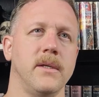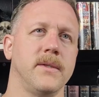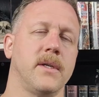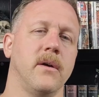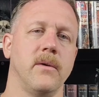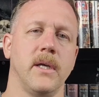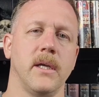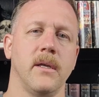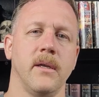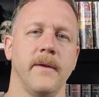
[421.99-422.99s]
is
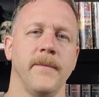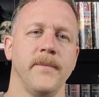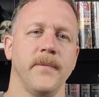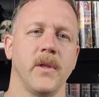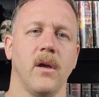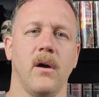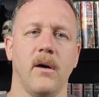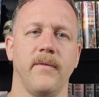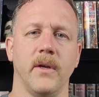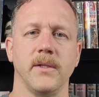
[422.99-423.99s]
going
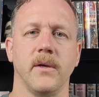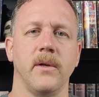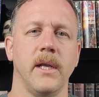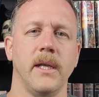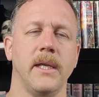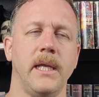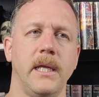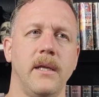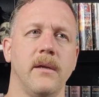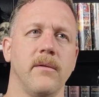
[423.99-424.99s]
off on his own, and
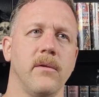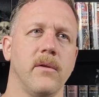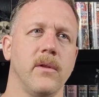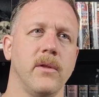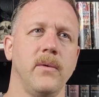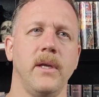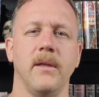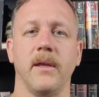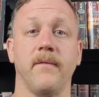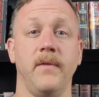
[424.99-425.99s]
Louis
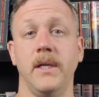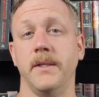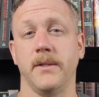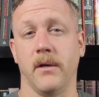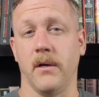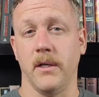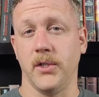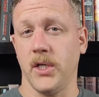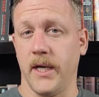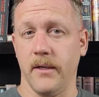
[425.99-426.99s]
like feeds on a
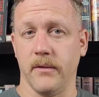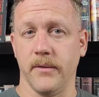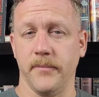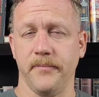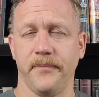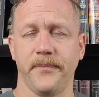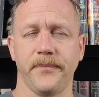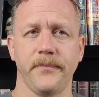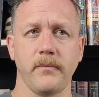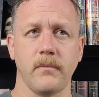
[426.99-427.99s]
child,
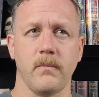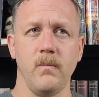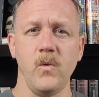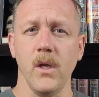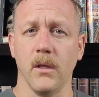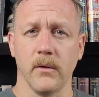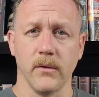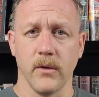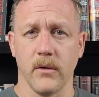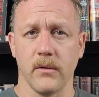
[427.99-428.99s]
a
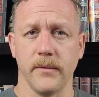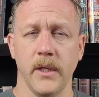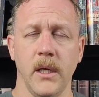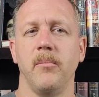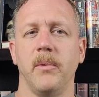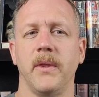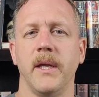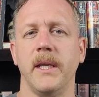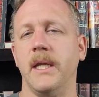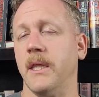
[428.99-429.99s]
little girl, but
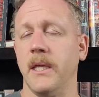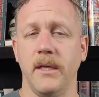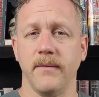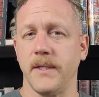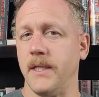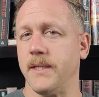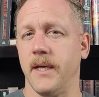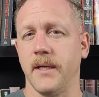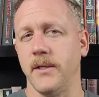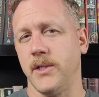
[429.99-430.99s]
then he leaves and he's
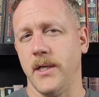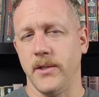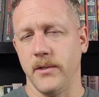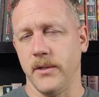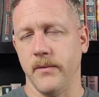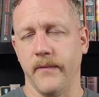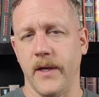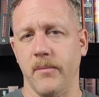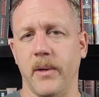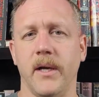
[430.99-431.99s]
not going to change her into a
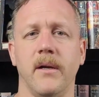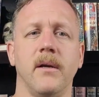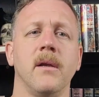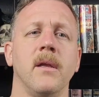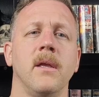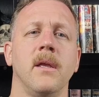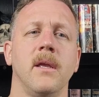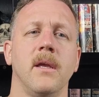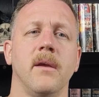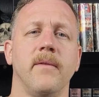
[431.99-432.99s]
vampire.
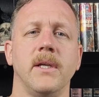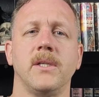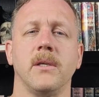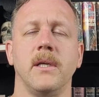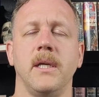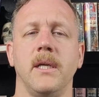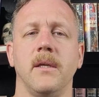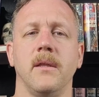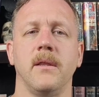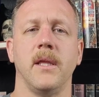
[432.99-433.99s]
Eventually
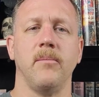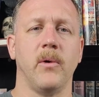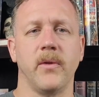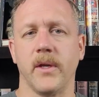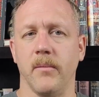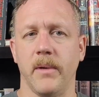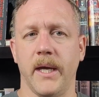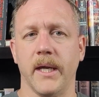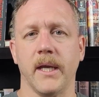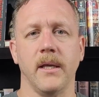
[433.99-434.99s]
they both come
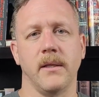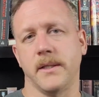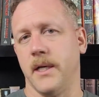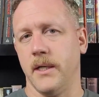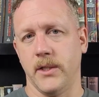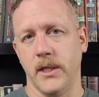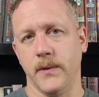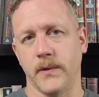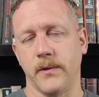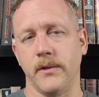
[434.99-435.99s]
back and Lestat
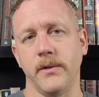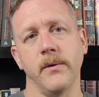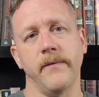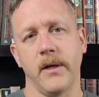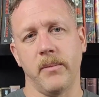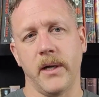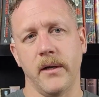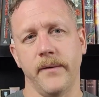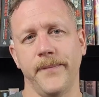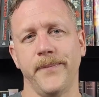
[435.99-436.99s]
changes her to a vampire.